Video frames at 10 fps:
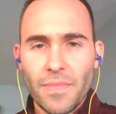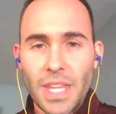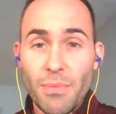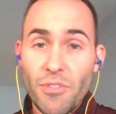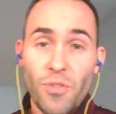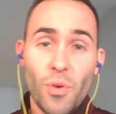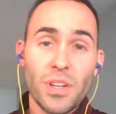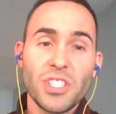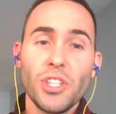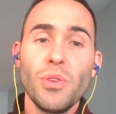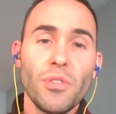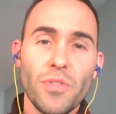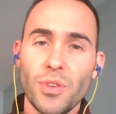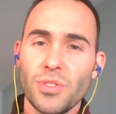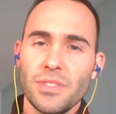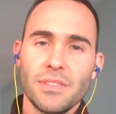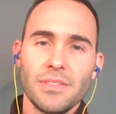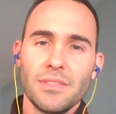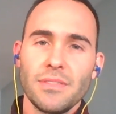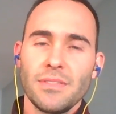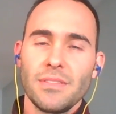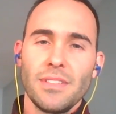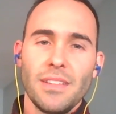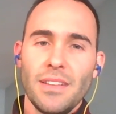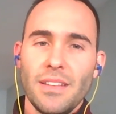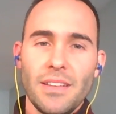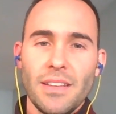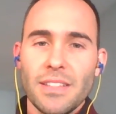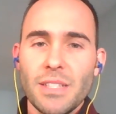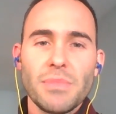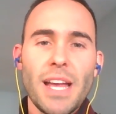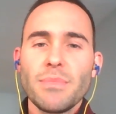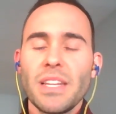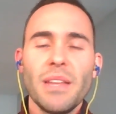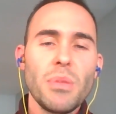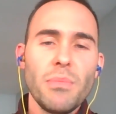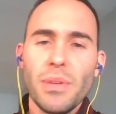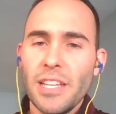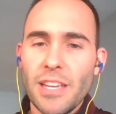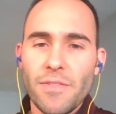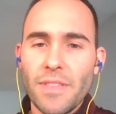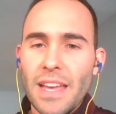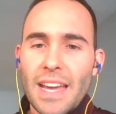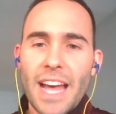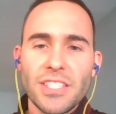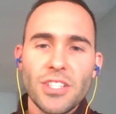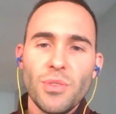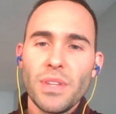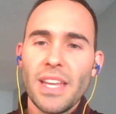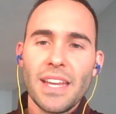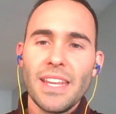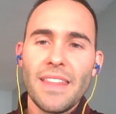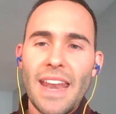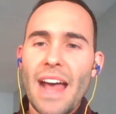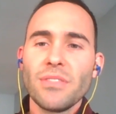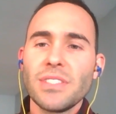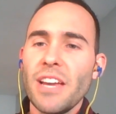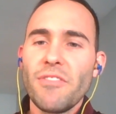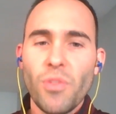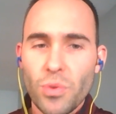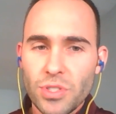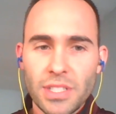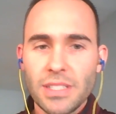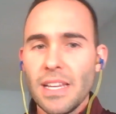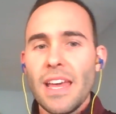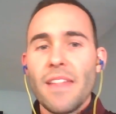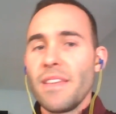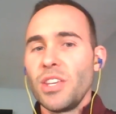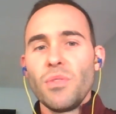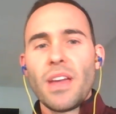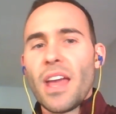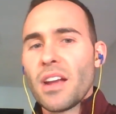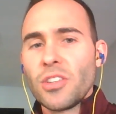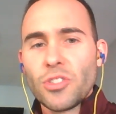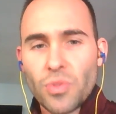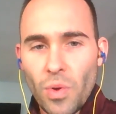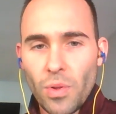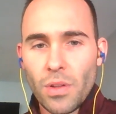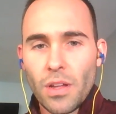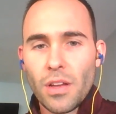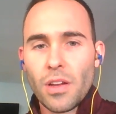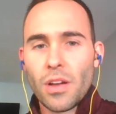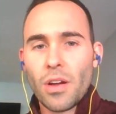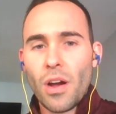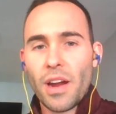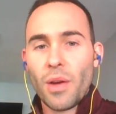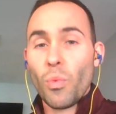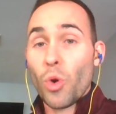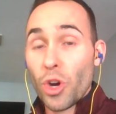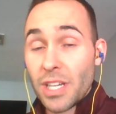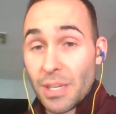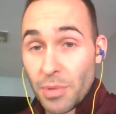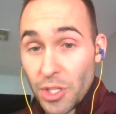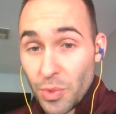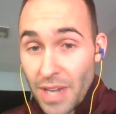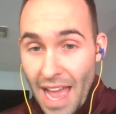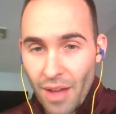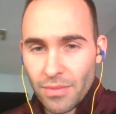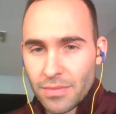Number four, it's the universe. Sometimes a limiting belief has to do with the idea that outside forces that you can't control are at work keeping you down.